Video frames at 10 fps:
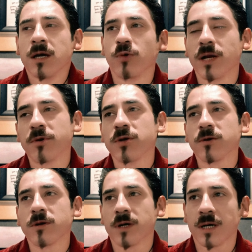Whenever
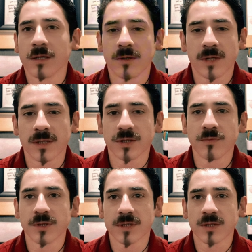you're learning sheet
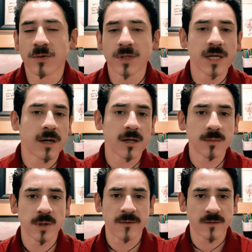music, don't get caught
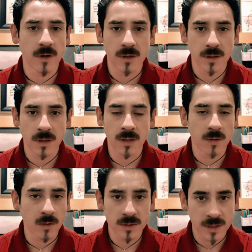up on
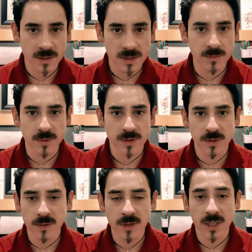all the symbols
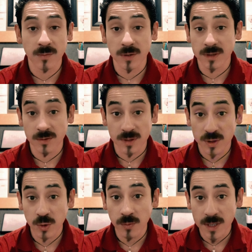you're looking at, because there's
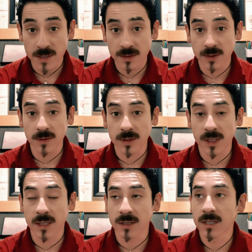so many things to look
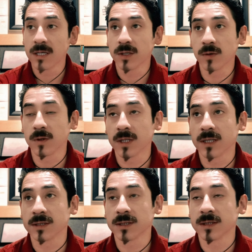at. You're looking
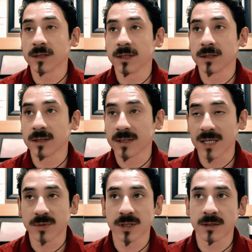at the
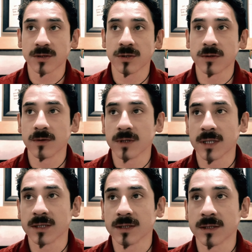time signature, you're looking at